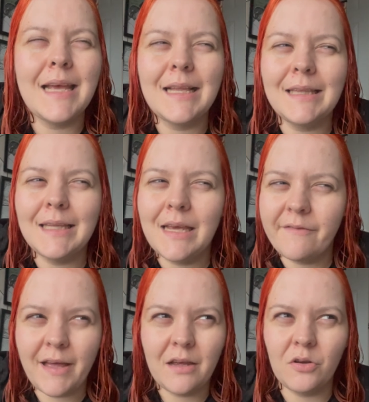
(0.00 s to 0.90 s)

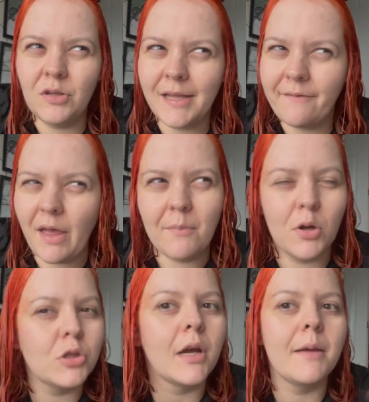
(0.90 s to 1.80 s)
Levy, I'm
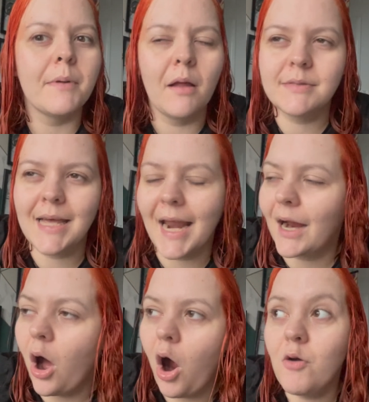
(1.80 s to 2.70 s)
not sure how you pronounce it, and I
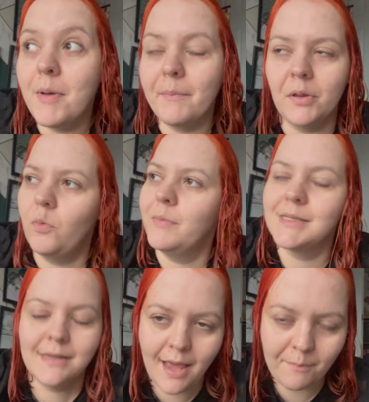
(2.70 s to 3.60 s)
can't remember the
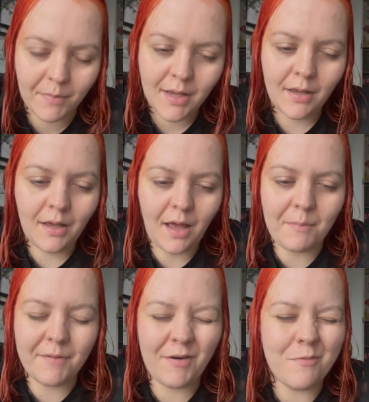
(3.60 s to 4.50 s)
woman's name,
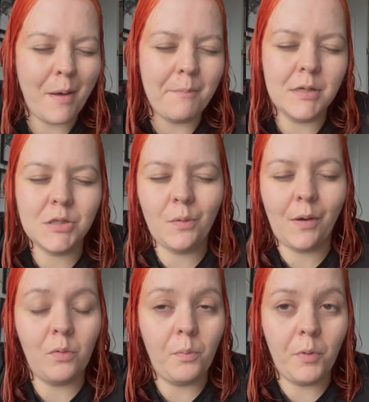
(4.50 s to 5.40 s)
and if I remember too,
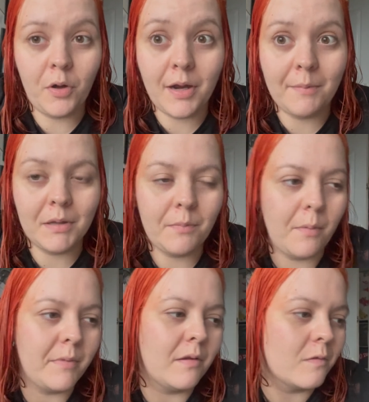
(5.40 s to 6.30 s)
I will put her name at the
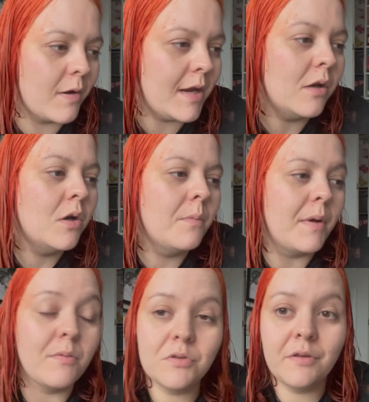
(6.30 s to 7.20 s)
bottom of the screen.
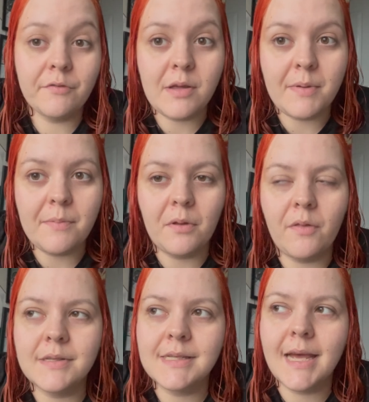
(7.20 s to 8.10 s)
But it was only 3 people
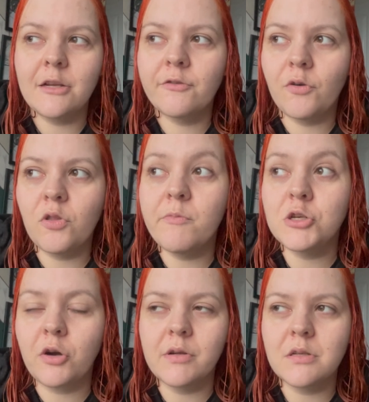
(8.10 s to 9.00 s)
on the stage for the
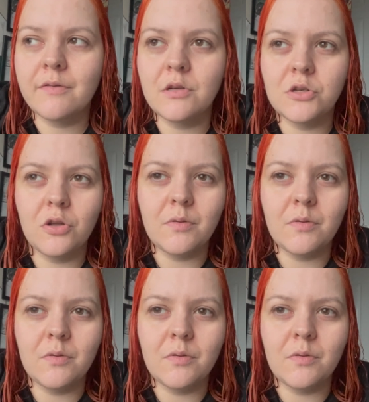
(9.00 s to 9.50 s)
majority of the show.